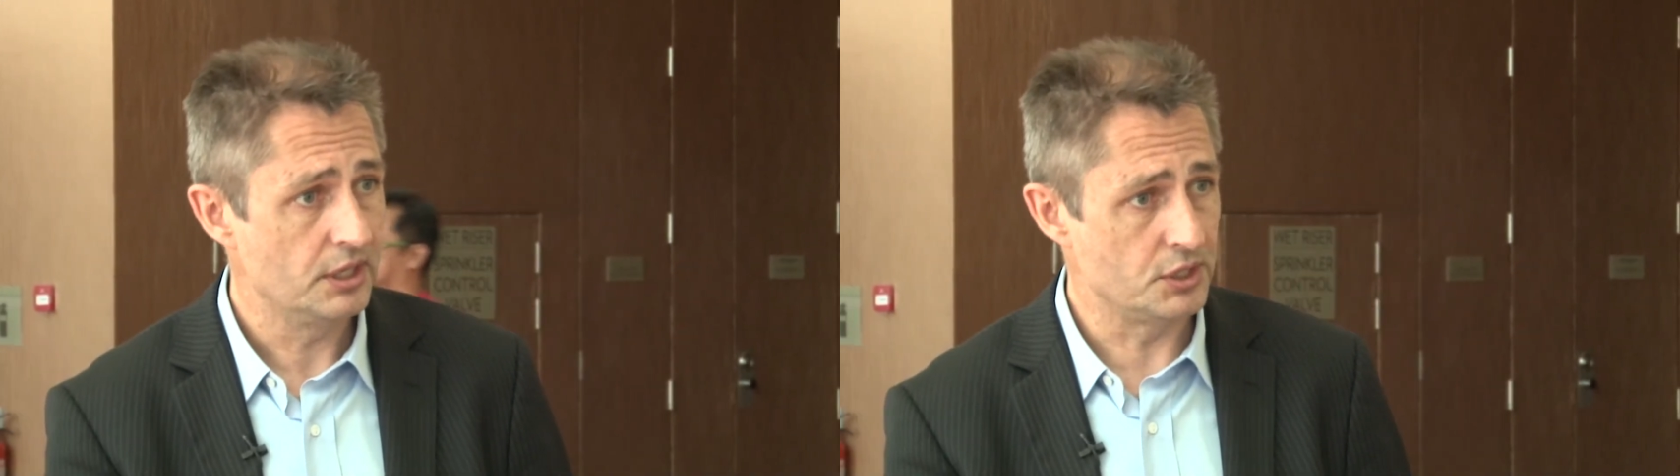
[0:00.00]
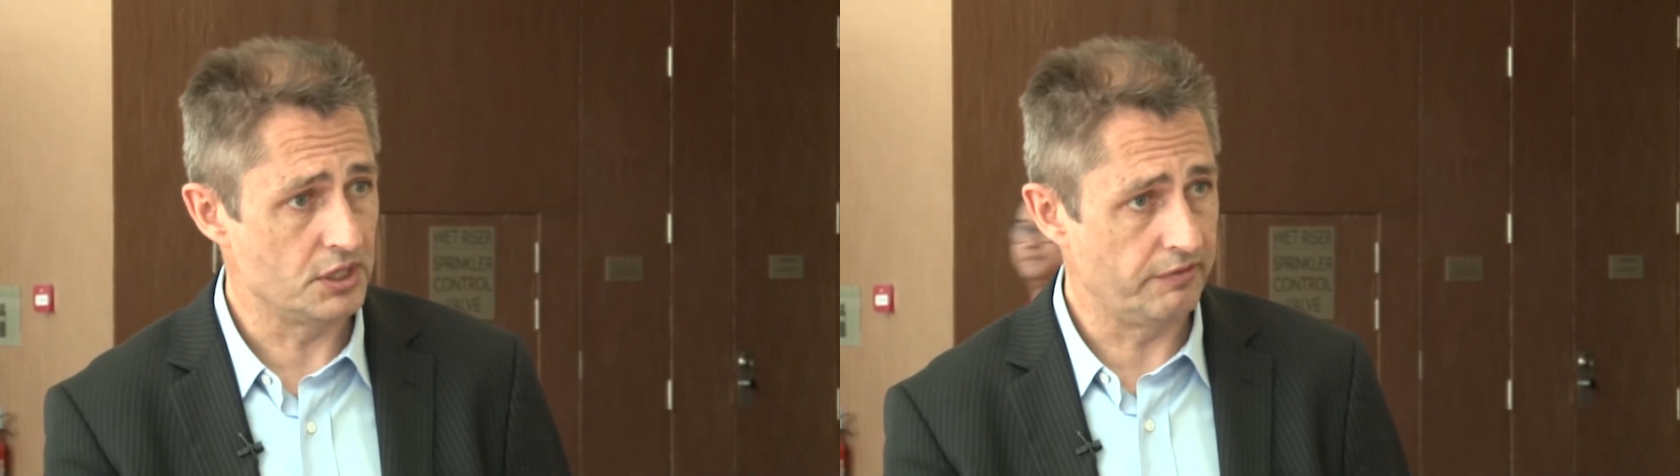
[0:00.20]

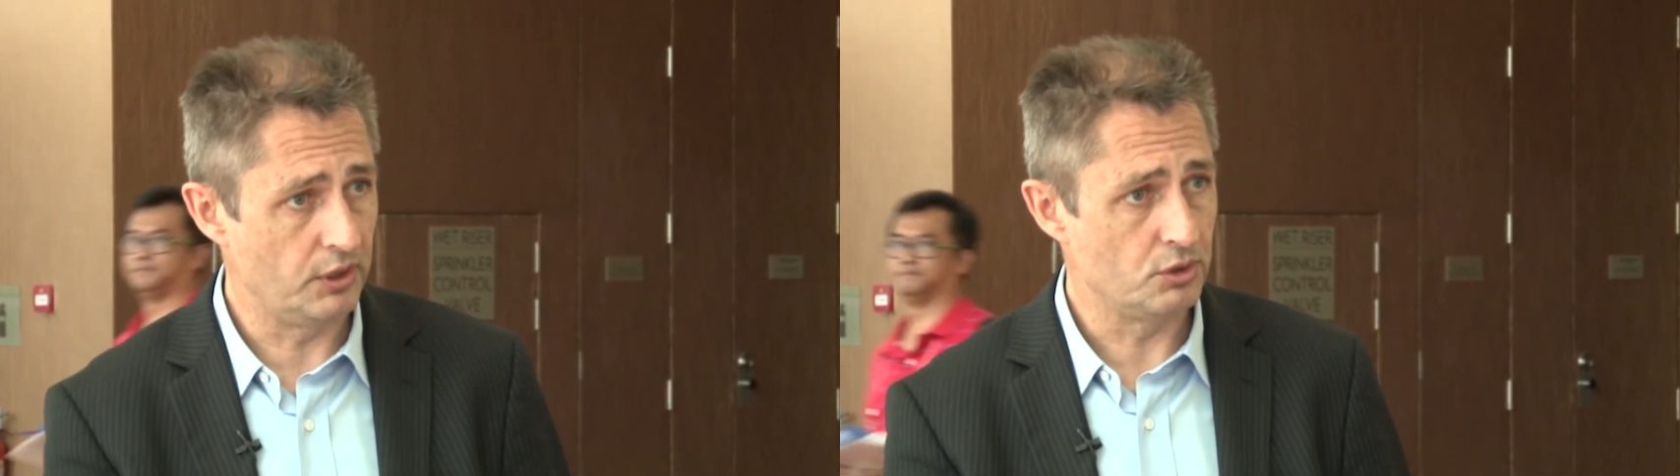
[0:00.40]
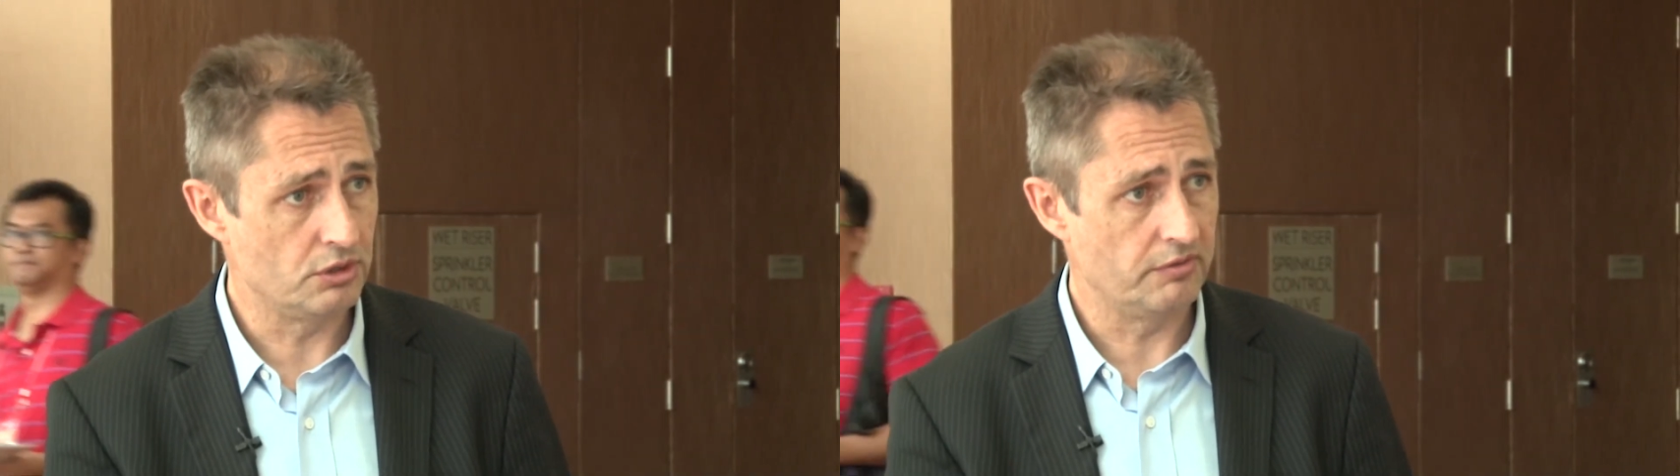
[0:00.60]
as the
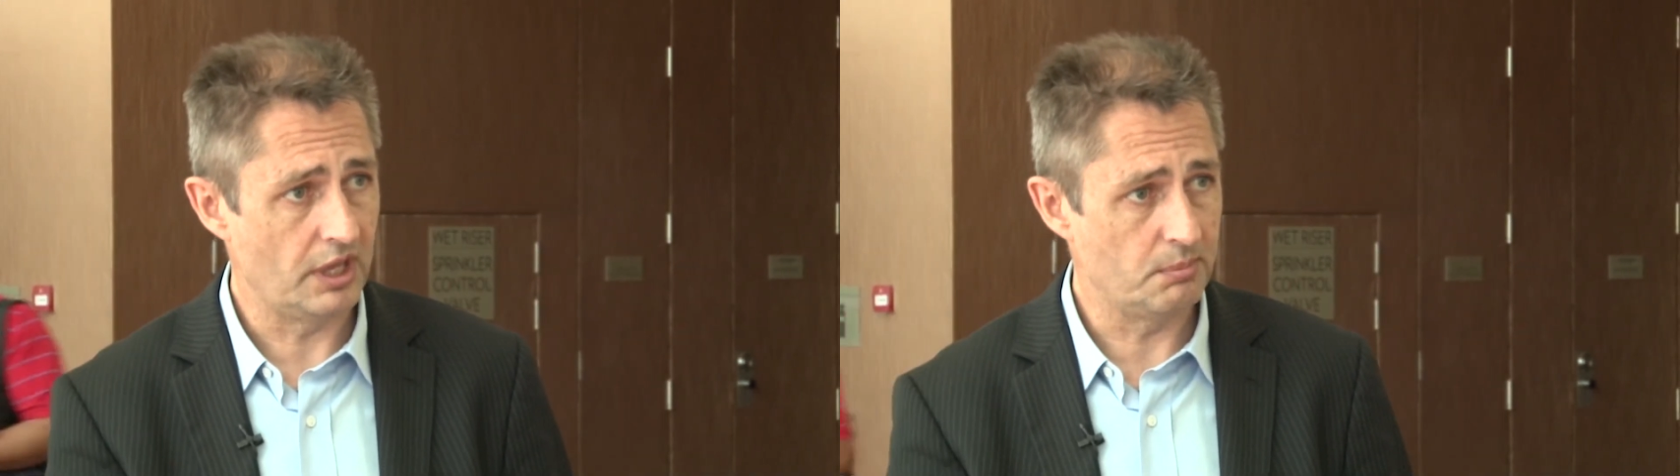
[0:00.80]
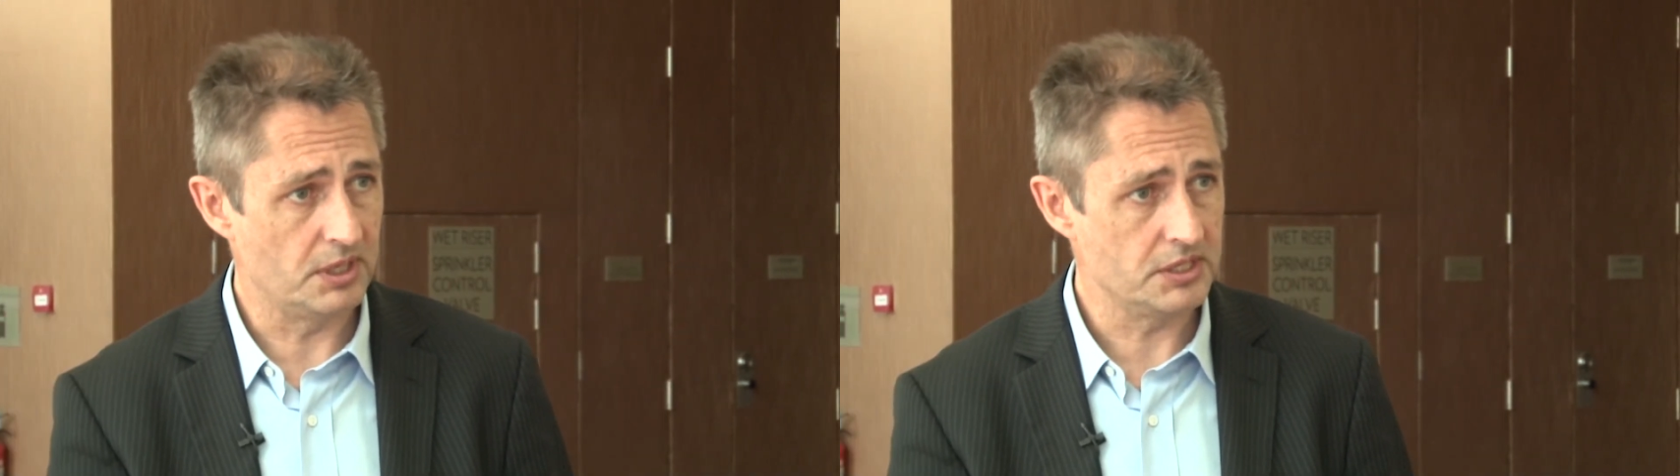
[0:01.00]
future of
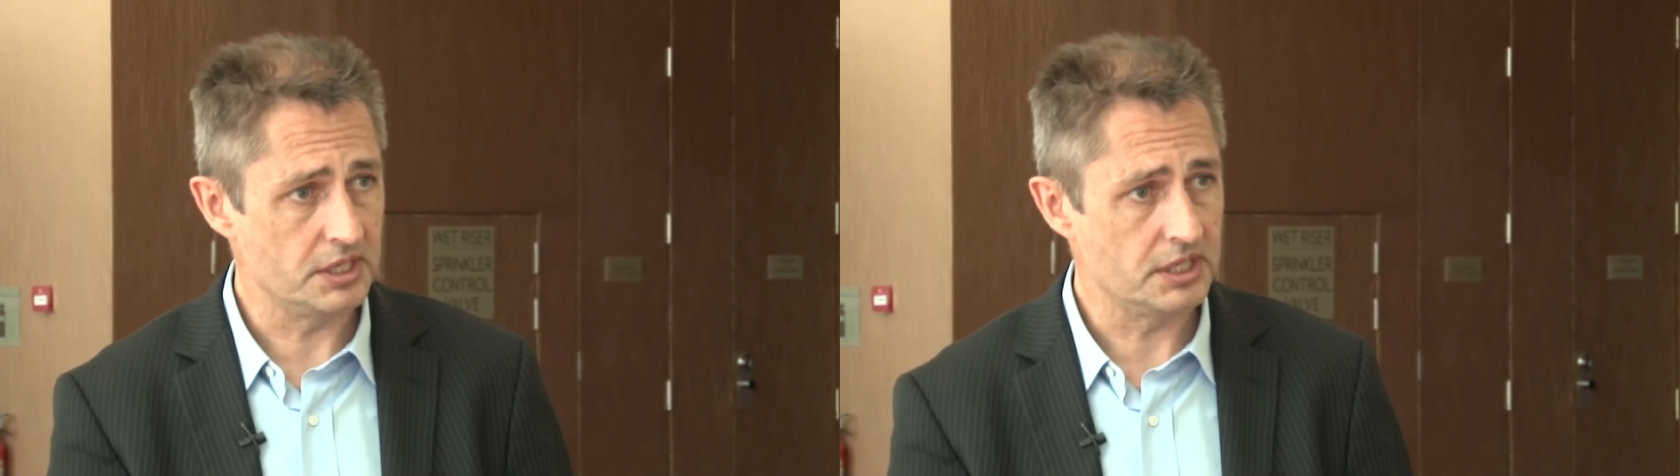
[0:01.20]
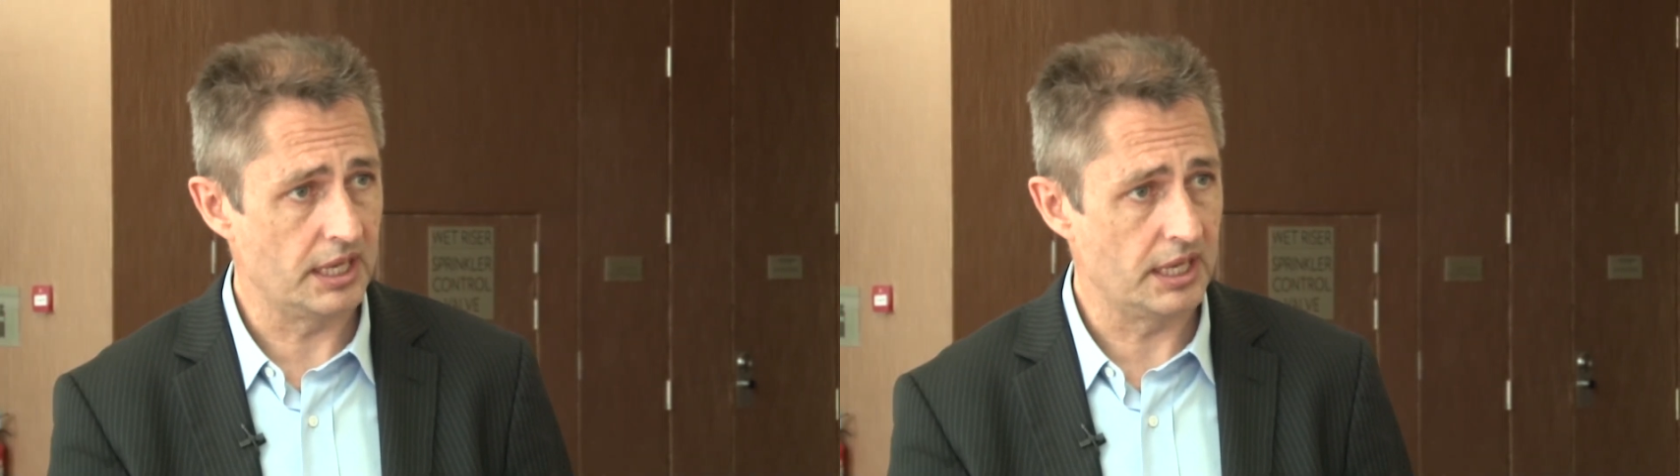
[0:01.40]
their business.